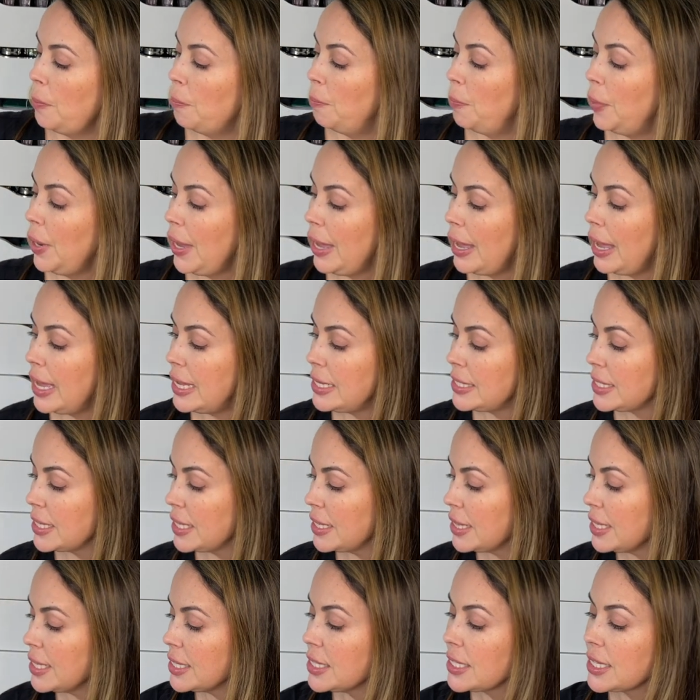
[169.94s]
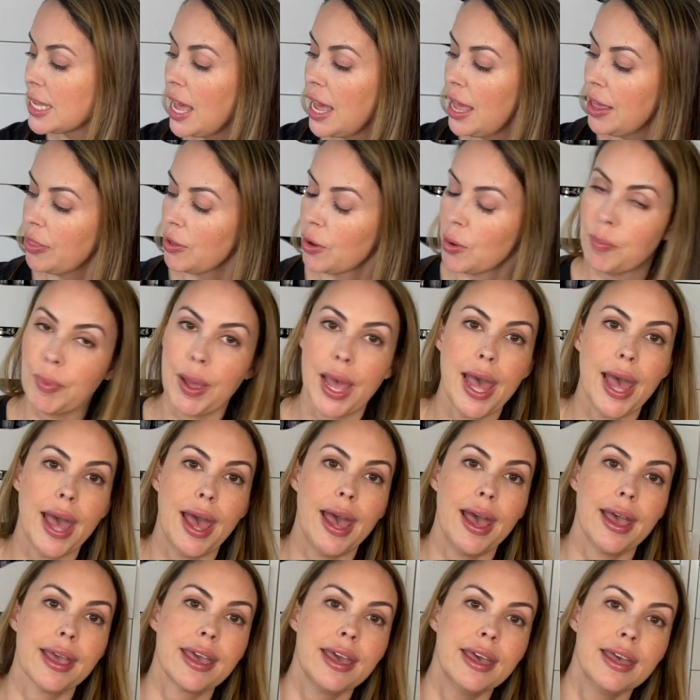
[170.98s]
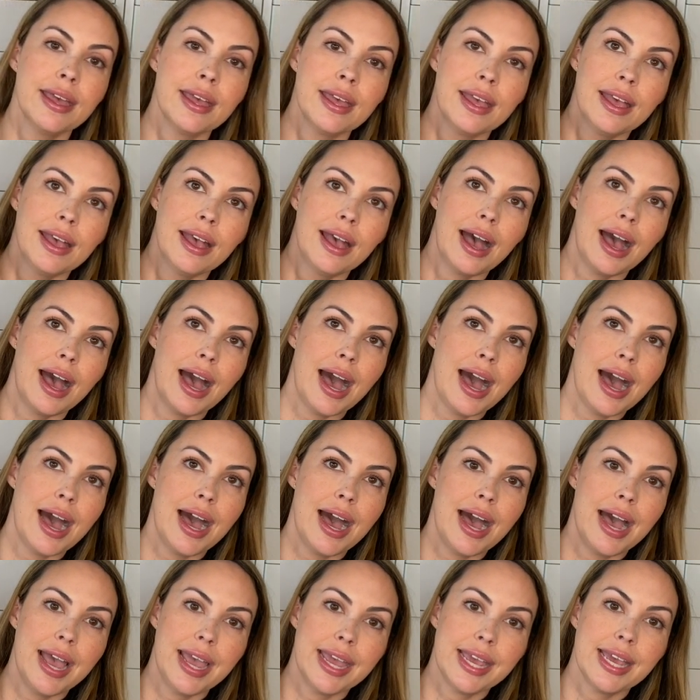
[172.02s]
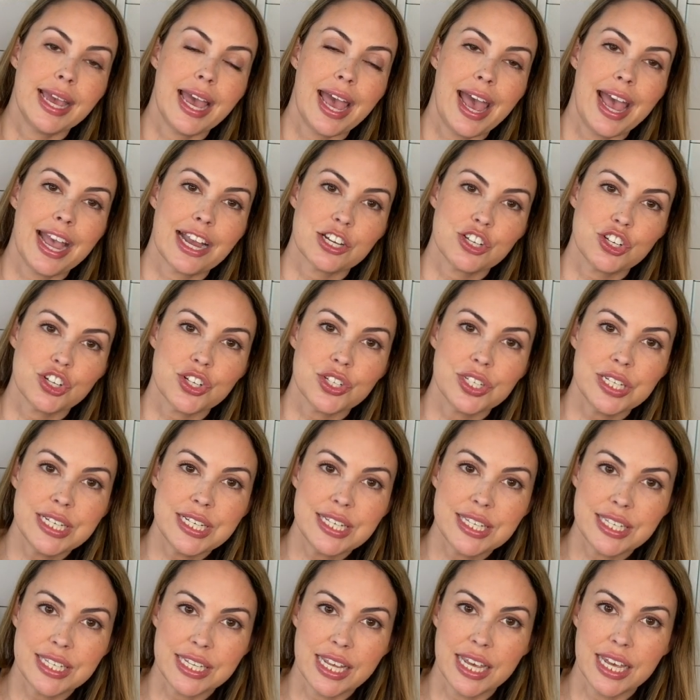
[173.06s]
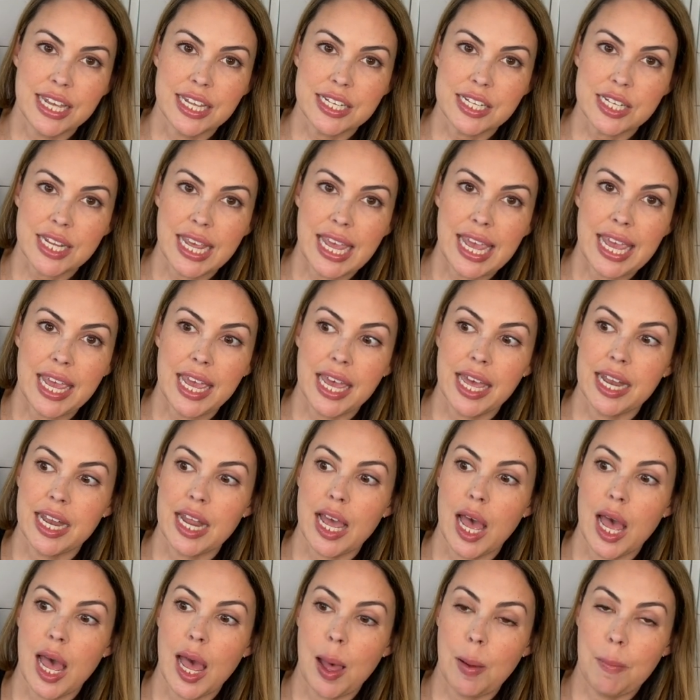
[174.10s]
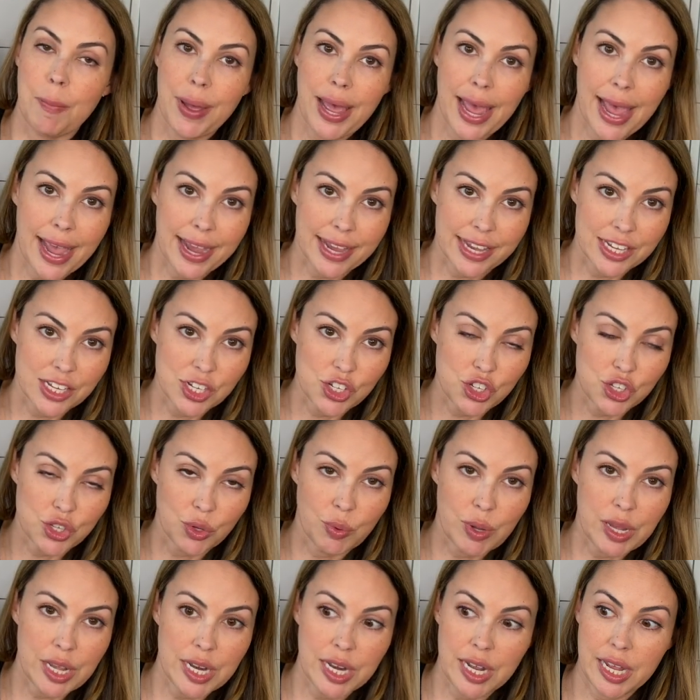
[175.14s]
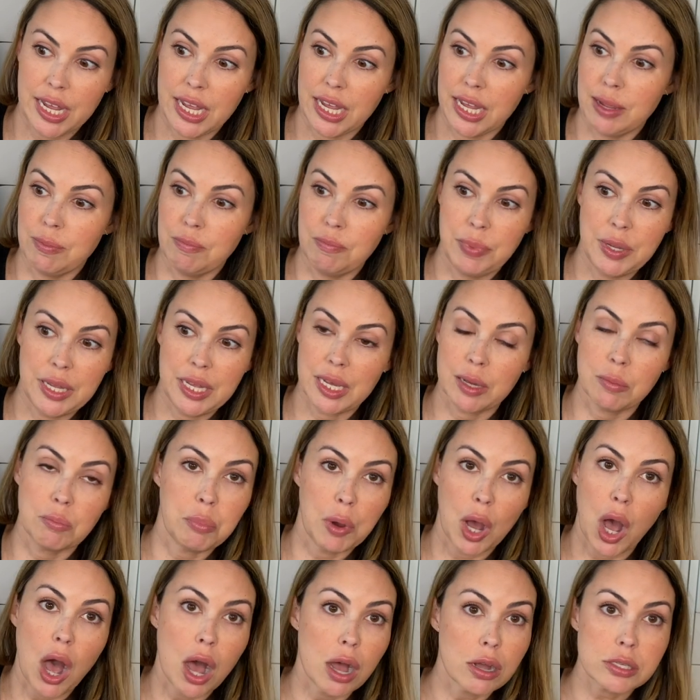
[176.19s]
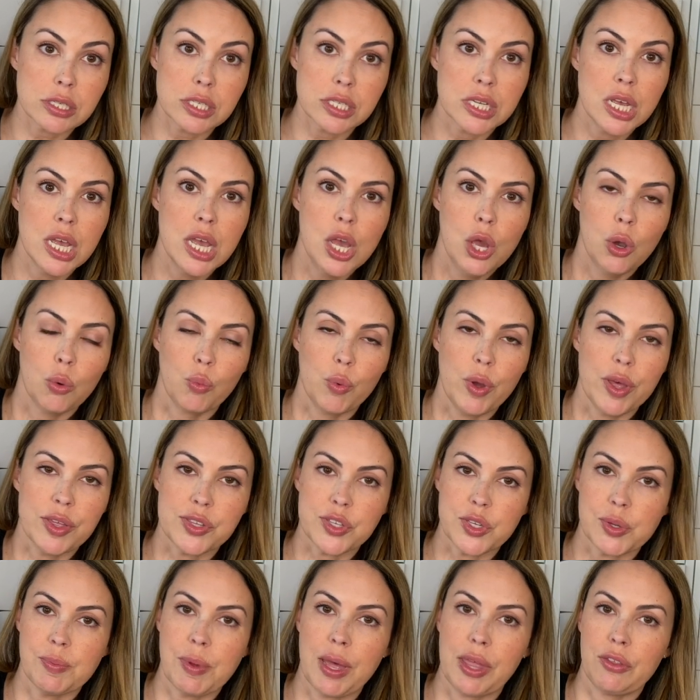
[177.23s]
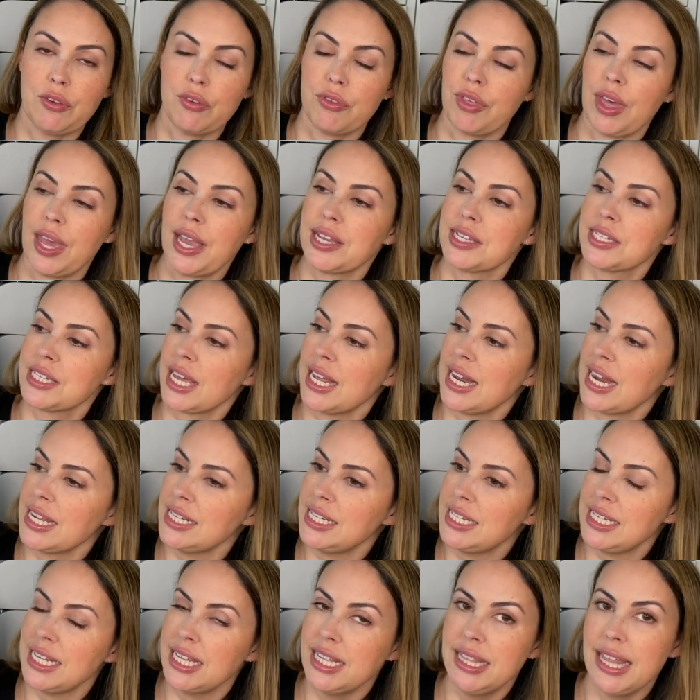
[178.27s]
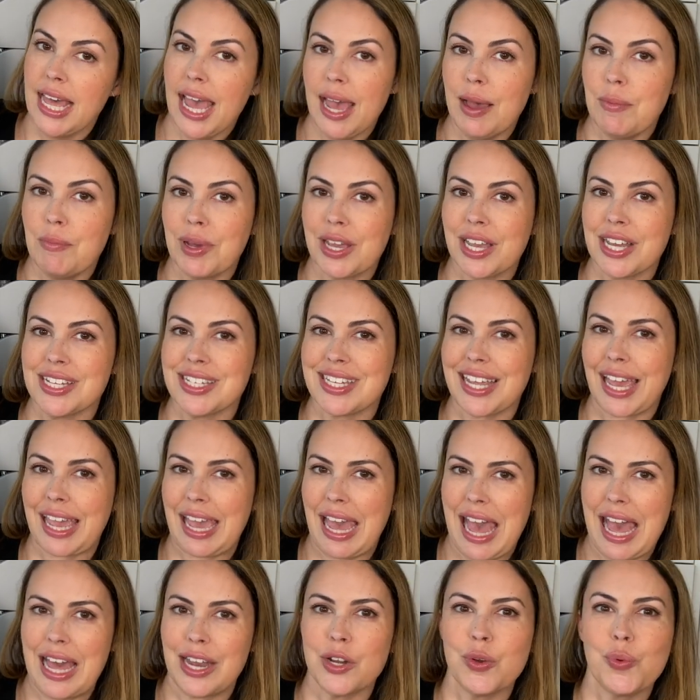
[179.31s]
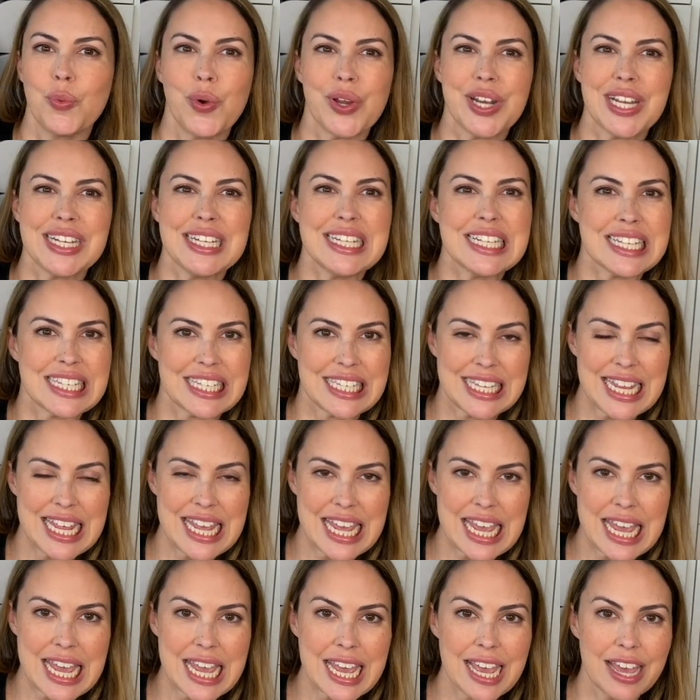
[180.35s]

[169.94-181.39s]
But this other bag, I actually sent in a package, so in a big box with some other things. And I did that because I kind of wanted to see